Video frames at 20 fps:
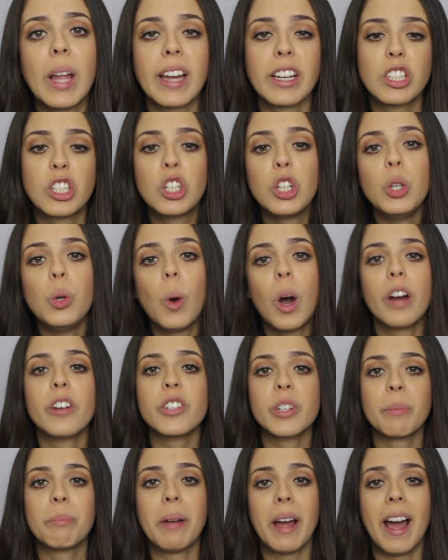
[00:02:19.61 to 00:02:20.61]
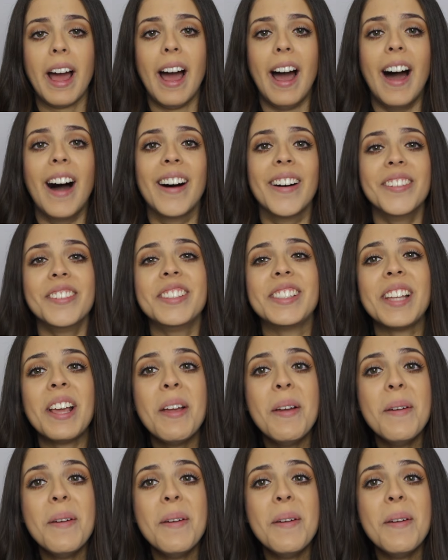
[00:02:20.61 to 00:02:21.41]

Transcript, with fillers: like, 200 pounds,